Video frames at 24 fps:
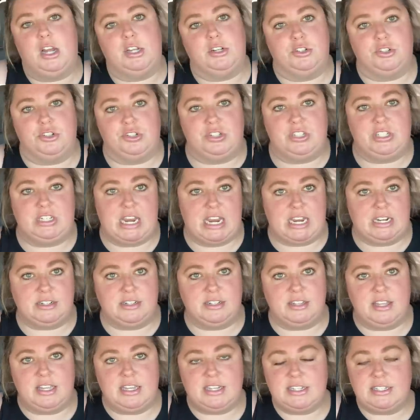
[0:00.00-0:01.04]
understand
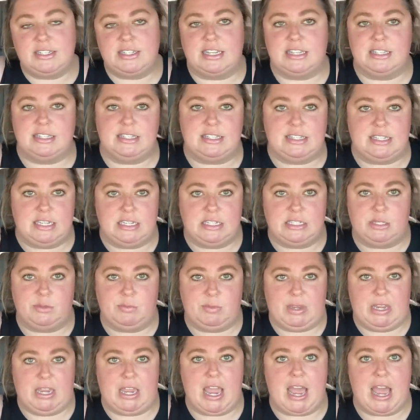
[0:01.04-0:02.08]
this and sees
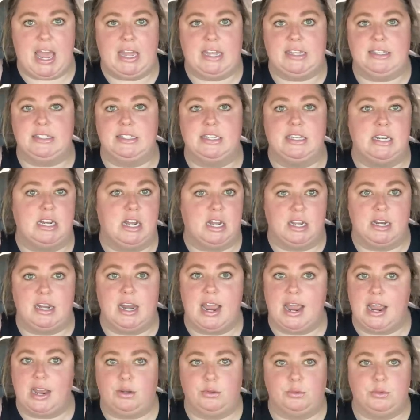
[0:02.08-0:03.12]
me as an
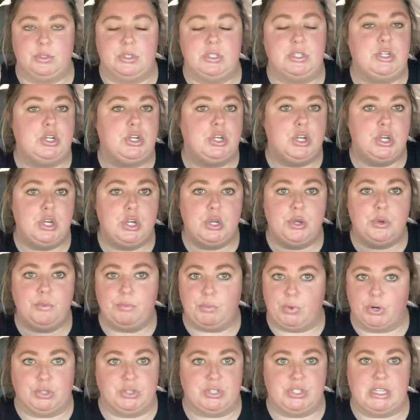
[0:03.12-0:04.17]
unhoused
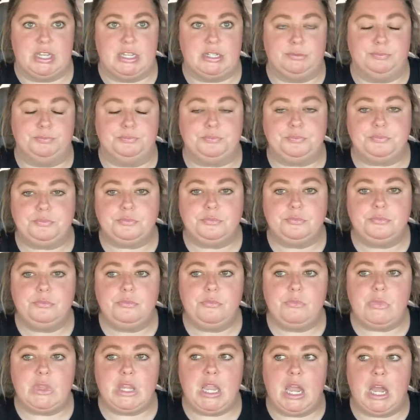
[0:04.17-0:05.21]
person.
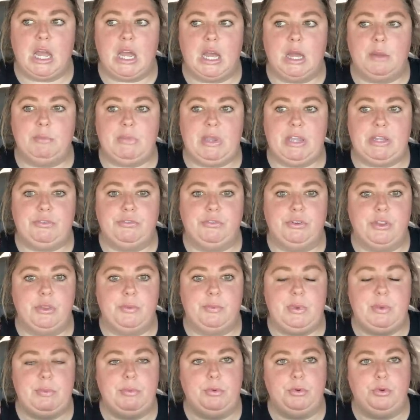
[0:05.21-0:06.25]
And for the
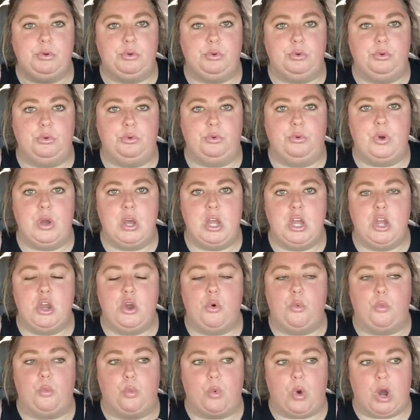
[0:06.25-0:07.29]
people who
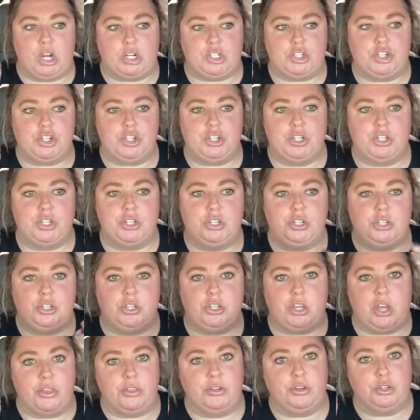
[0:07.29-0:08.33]
watch
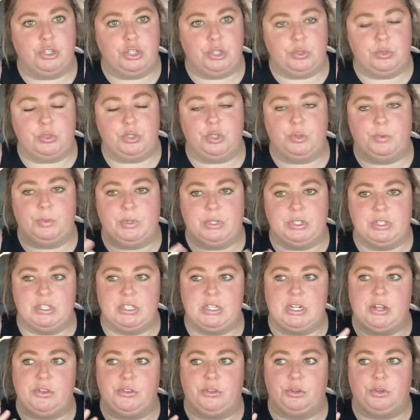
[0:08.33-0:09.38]
other YouTubers
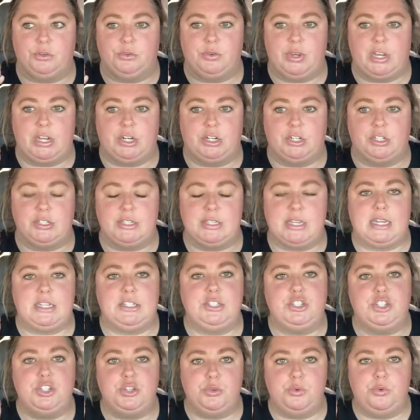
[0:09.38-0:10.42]
and other creators, I
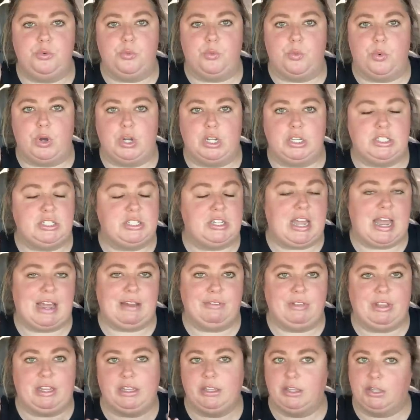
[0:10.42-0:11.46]
do want to
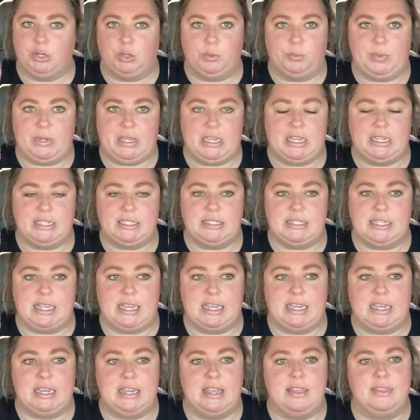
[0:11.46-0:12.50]
have like a little
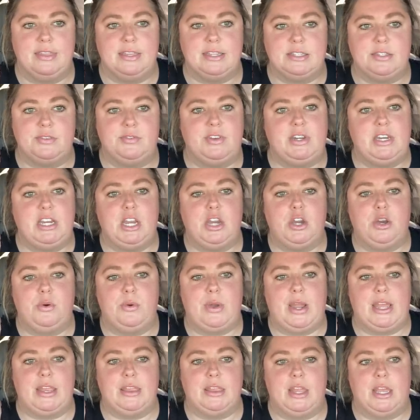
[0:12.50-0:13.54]
PSA in this video
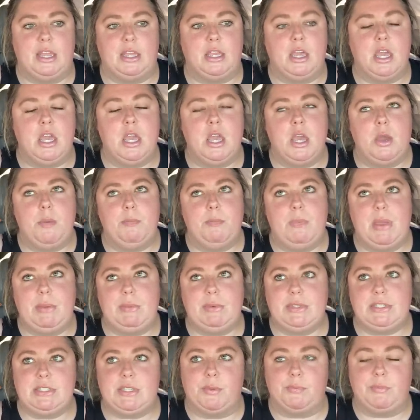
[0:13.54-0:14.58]
and like
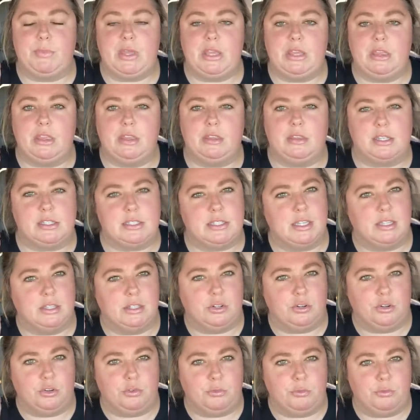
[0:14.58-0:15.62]
maybe something like that's a
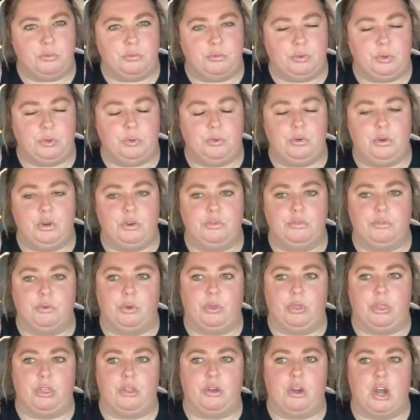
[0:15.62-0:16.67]
little food for
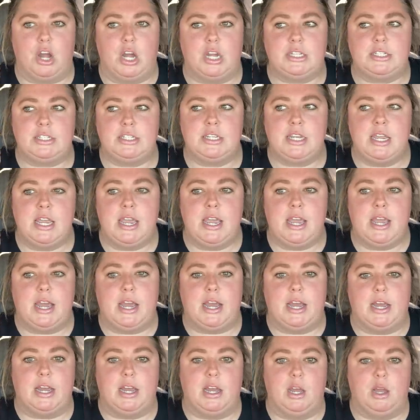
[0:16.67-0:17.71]
thought.
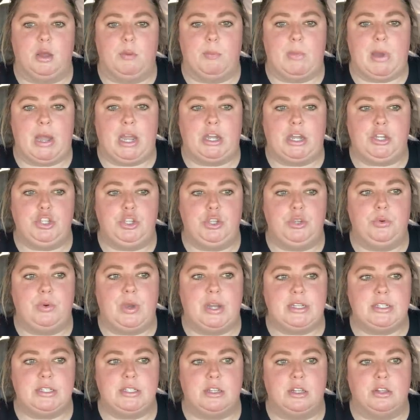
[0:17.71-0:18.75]
You
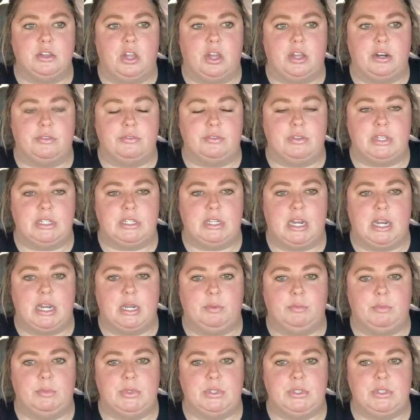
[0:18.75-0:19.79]
guys a lot of the
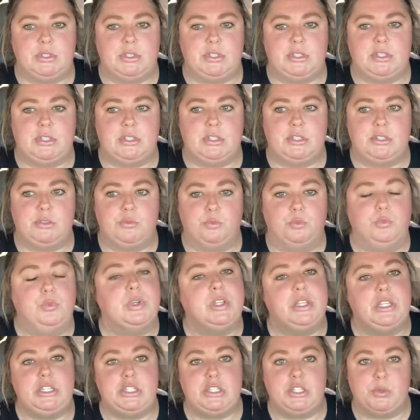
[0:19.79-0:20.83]
time
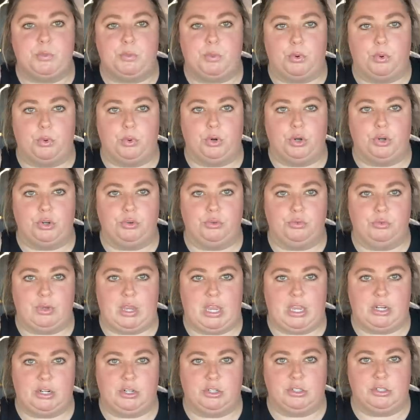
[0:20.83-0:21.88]
really support
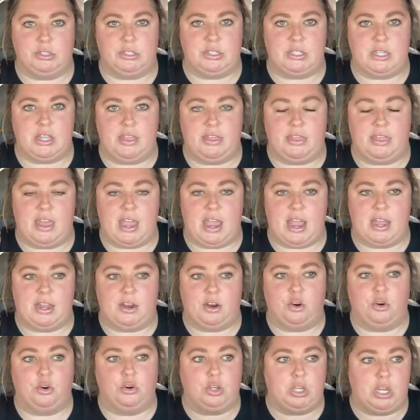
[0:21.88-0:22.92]
creators that
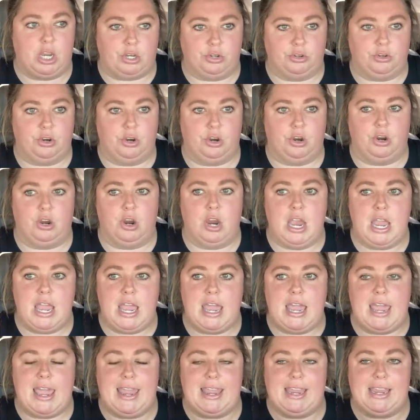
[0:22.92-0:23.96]
are younger
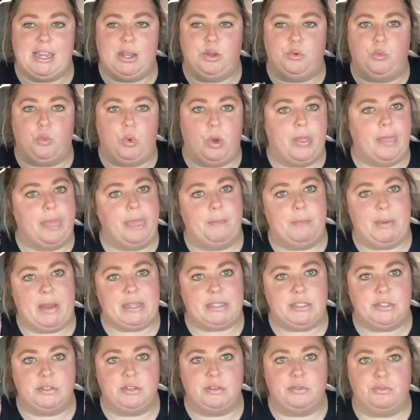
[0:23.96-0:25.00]
and want the
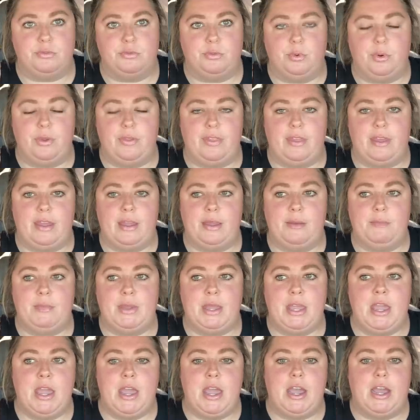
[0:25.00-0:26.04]
best for them.
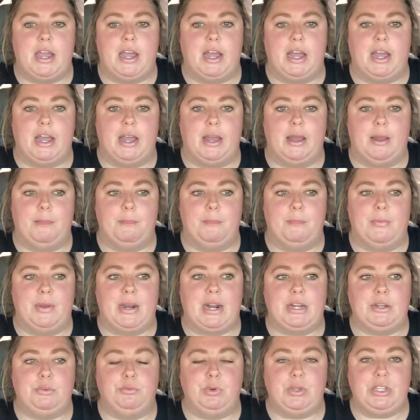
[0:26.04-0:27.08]
But
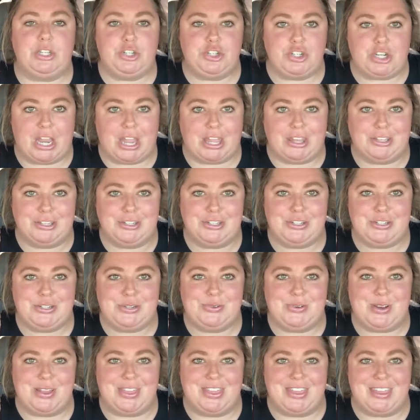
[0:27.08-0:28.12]
I really challenge you
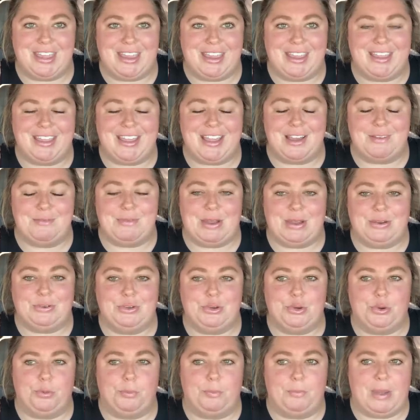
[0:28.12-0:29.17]
to think about
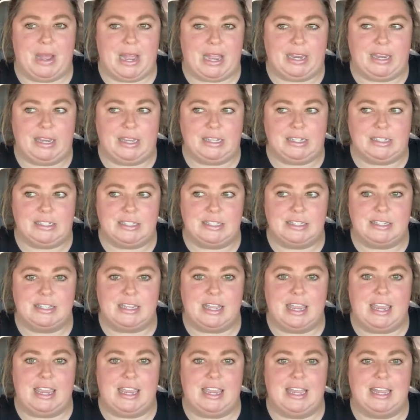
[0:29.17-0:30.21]
your bias
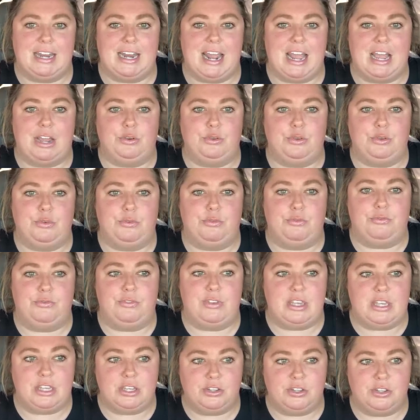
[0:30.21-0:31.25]
and how you
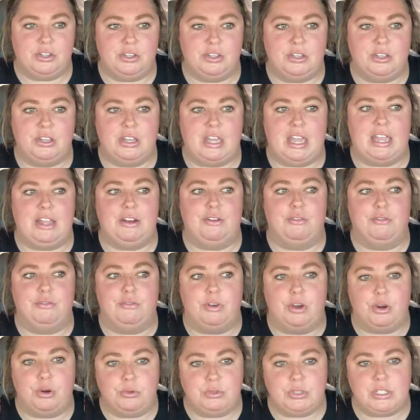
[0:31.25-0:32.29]
feel and
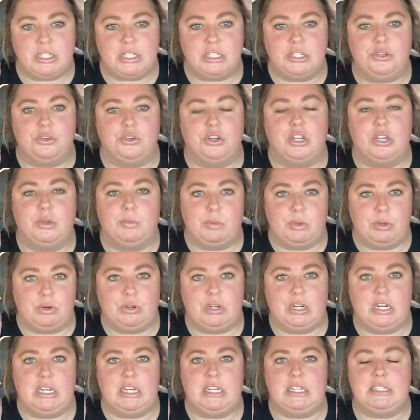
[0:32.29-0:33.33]
vote in your
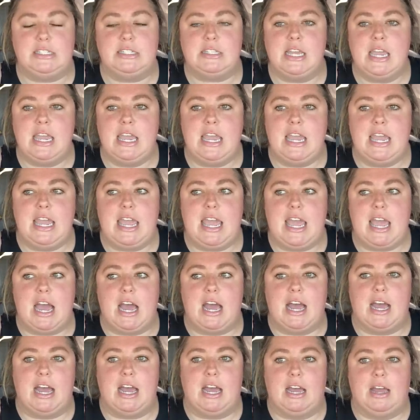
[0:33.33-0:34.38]
communities
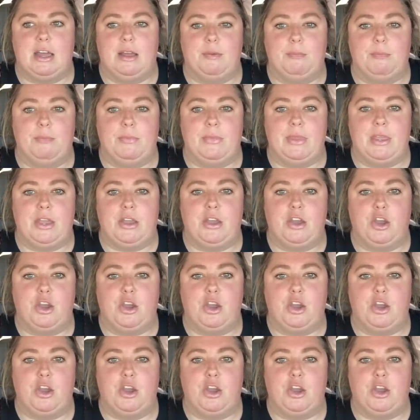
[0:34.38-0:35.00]
around